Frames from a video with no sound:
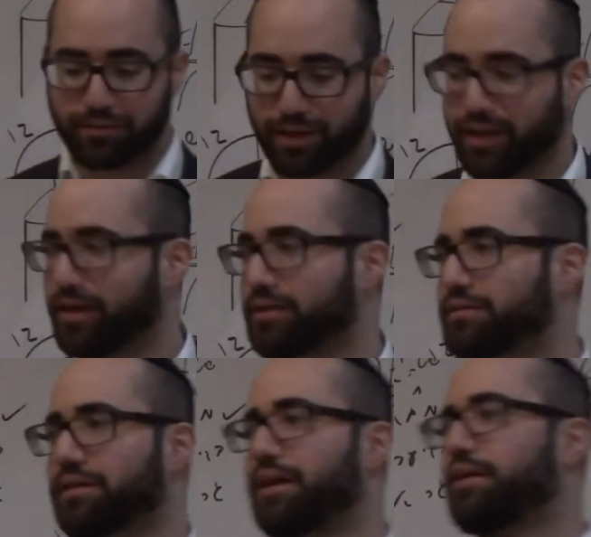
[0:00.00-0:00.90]
and
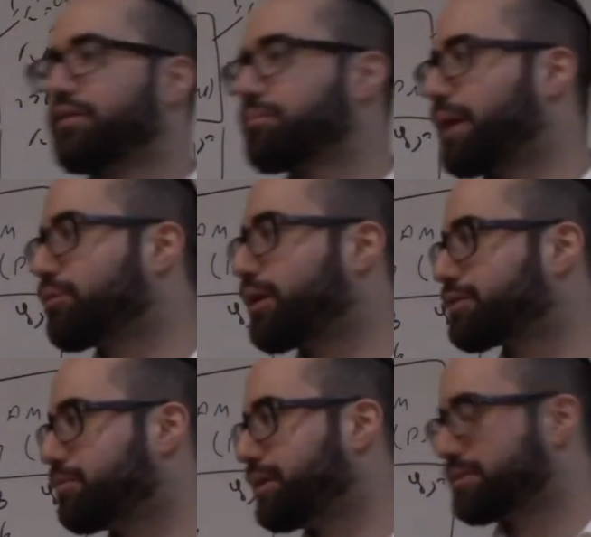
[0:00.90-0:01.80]
any other
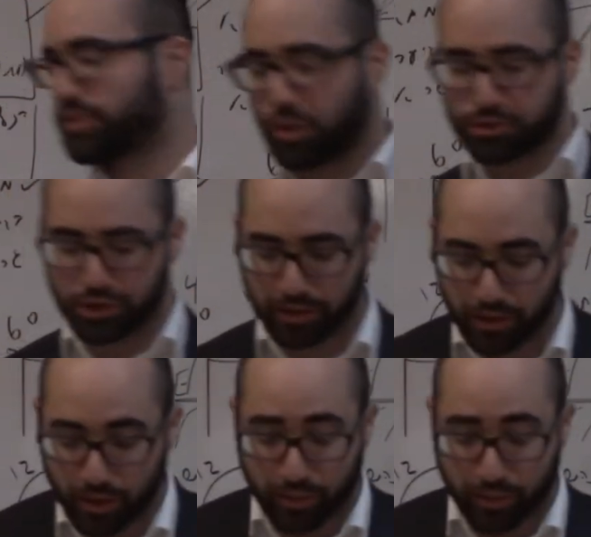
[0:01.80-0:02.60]
byproduct of bee is kosher,